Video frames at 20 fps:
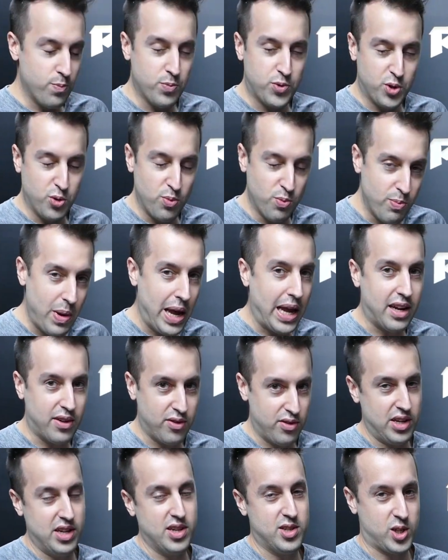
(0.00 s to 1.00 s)
to
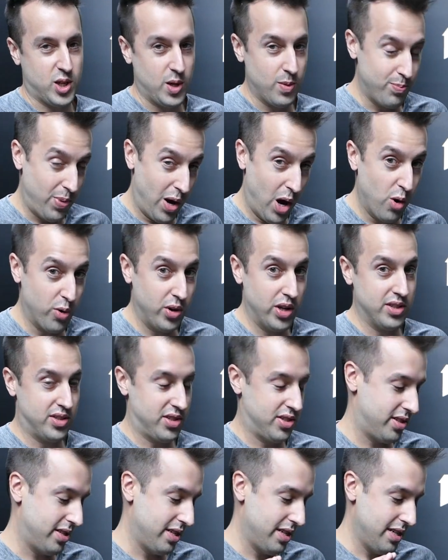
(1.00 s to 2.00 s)
make these
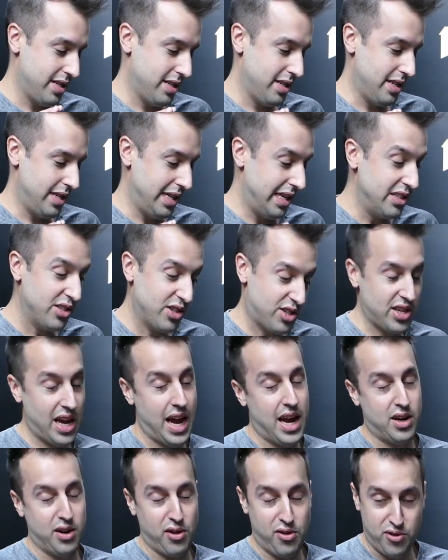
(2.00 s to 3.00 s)
components
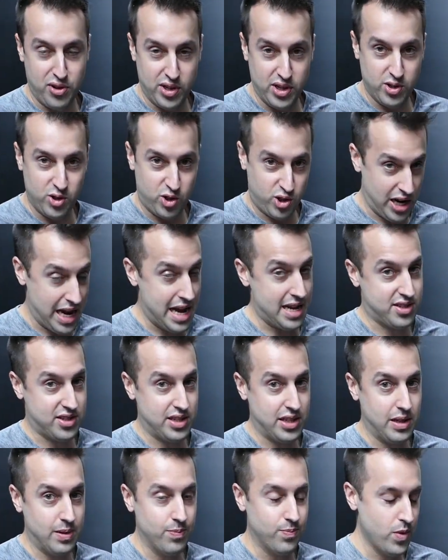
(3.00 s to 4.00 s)
inside a thin
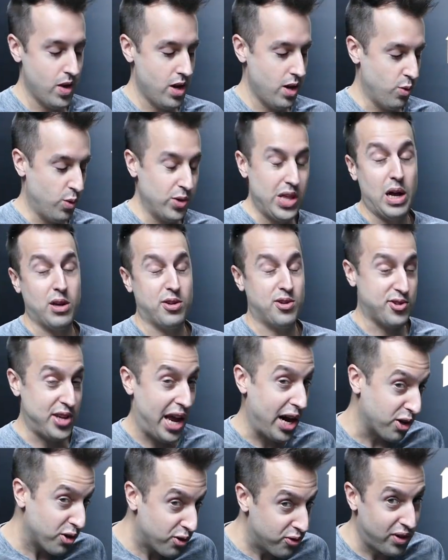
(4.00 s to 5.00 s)
chassis without
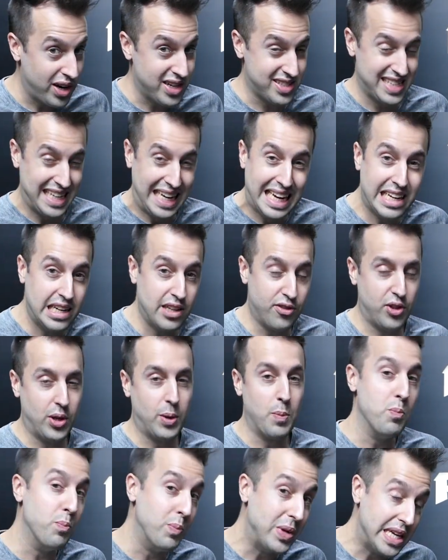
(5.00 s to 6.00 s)
sacrificing
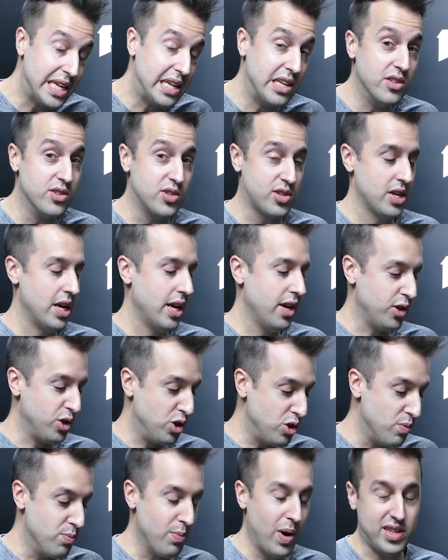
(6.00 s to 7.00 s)
anything means
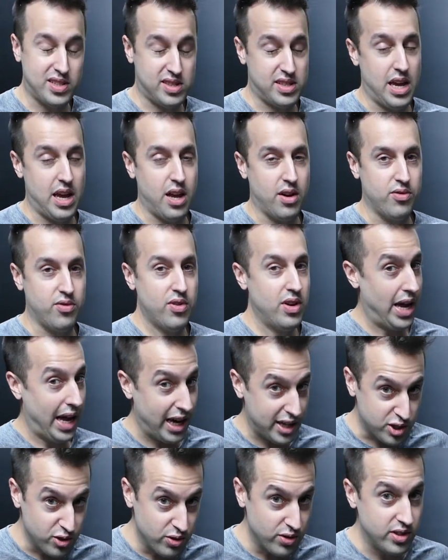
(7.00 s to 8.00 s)
you must have
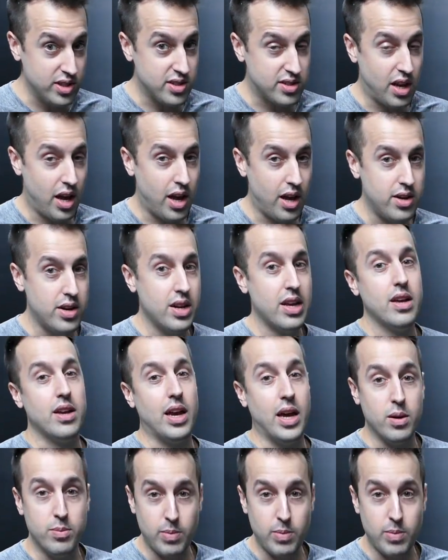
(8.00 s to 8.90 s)
excellent design and